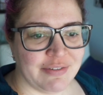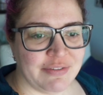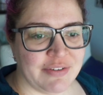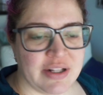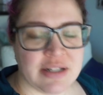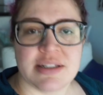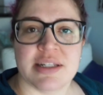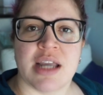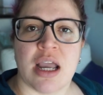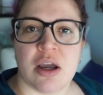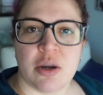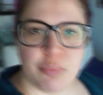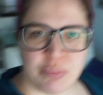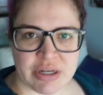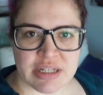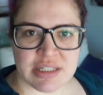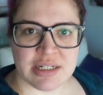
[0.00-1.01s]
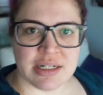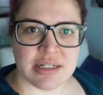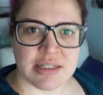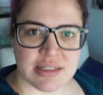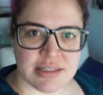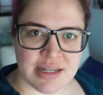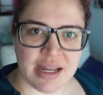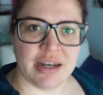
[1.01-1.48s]
feels like a good
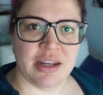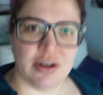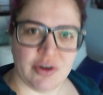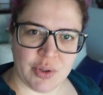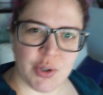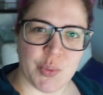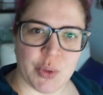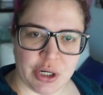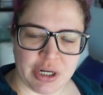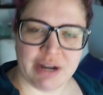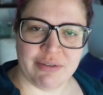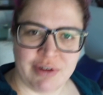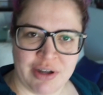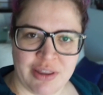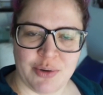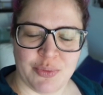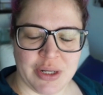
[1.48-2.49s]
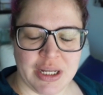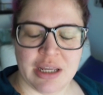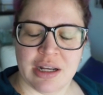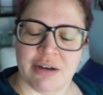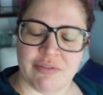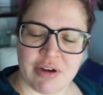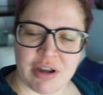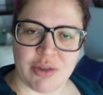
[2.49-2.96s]
precedent to set. You know, you work every other week
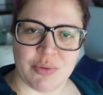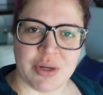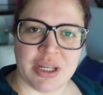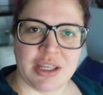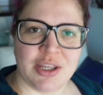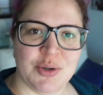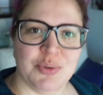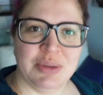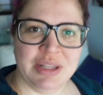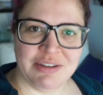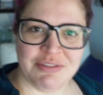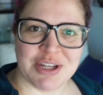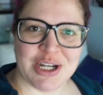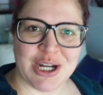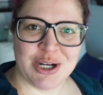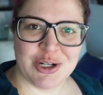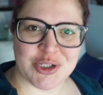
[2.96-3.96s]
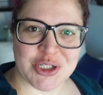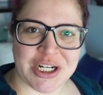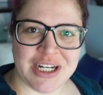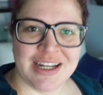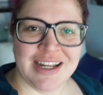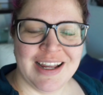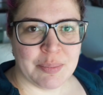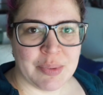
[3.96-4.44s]
and every other week you leave the
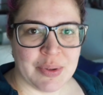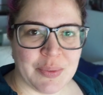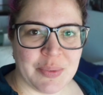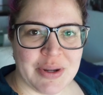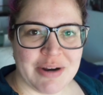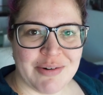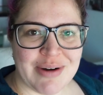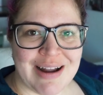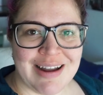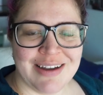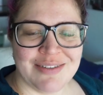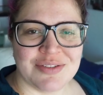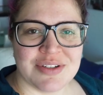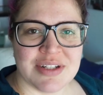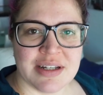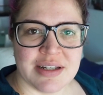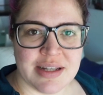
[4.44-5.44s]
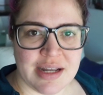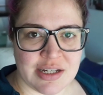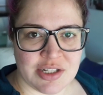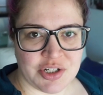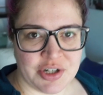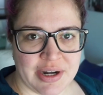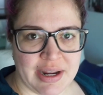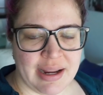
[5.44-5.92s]
country. But we arrived
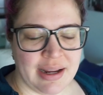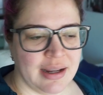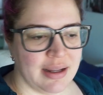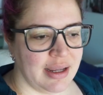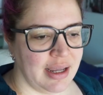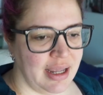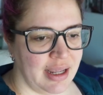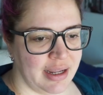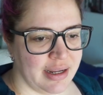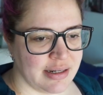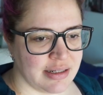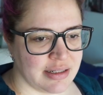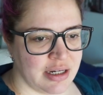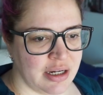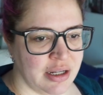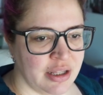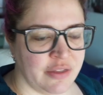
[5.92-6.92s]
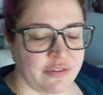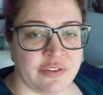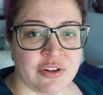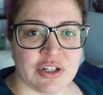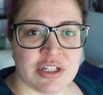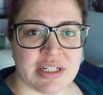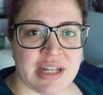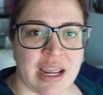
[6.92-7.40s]
yesterday, and the
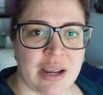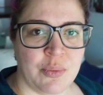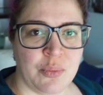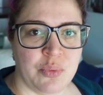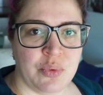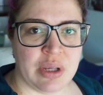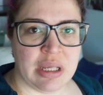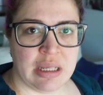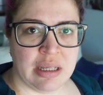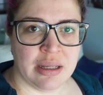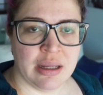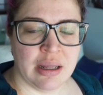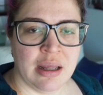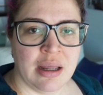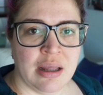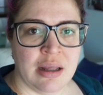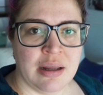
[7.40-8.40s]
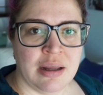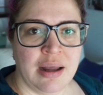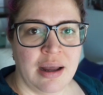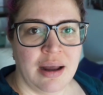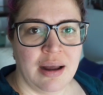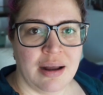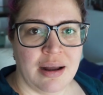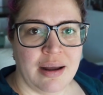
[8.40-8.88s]
first day we
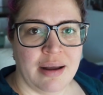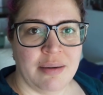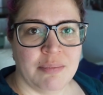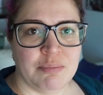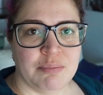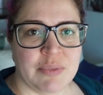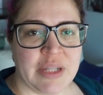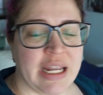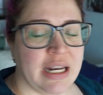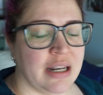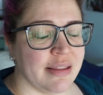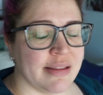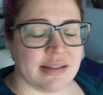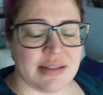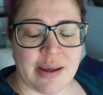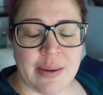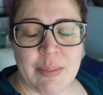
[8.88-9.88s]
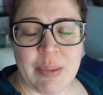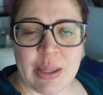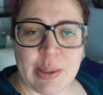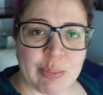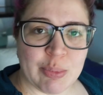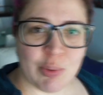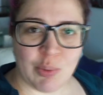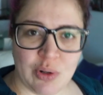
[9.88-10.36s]
laid in the sun by
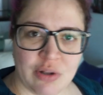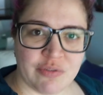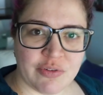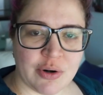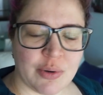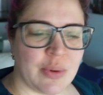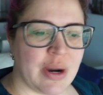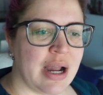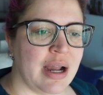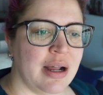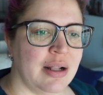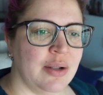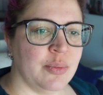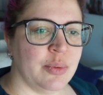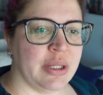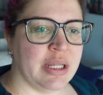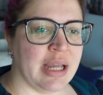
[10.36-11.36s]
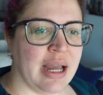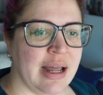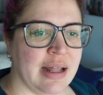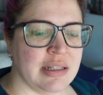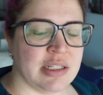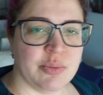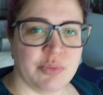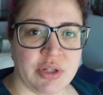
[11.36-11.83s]
the pool for a while. We
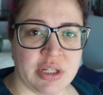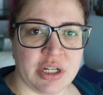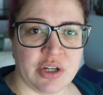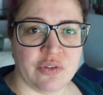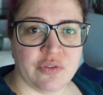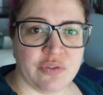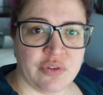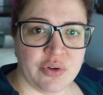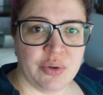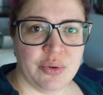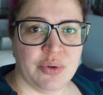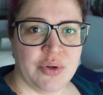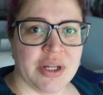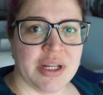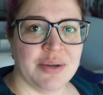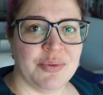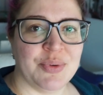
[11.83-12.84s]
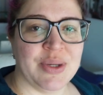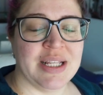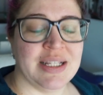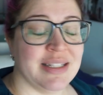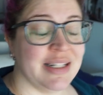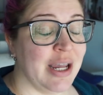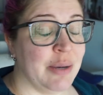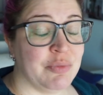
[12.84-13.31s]
had some really good food. We
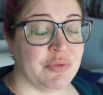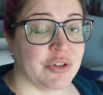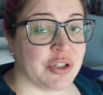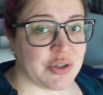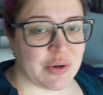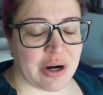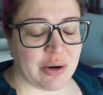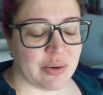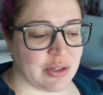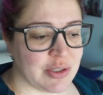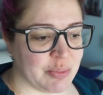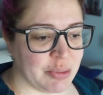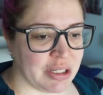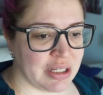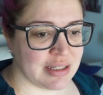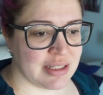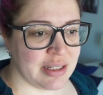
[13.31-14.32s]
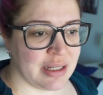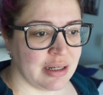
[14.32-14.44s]
slept for 2 hours because